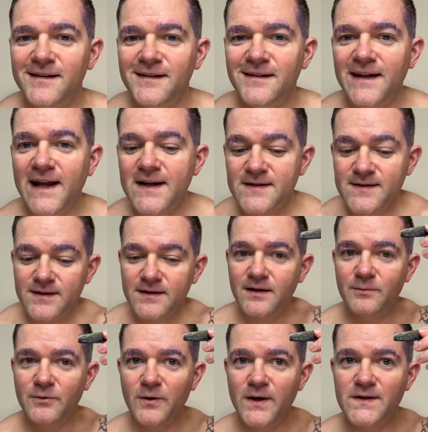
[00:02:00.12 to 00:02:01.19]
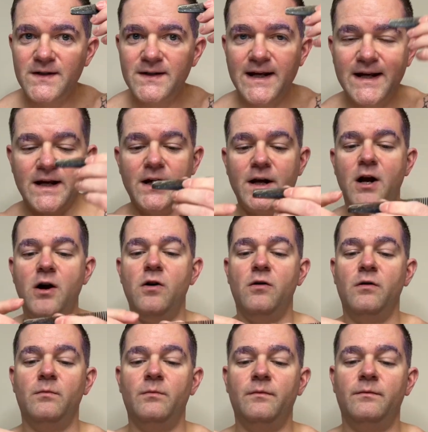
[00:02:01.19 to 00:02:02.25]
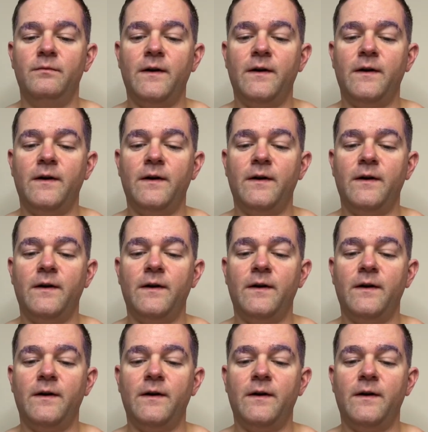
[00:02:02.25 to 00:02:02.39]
Next, I'm going to take a comb.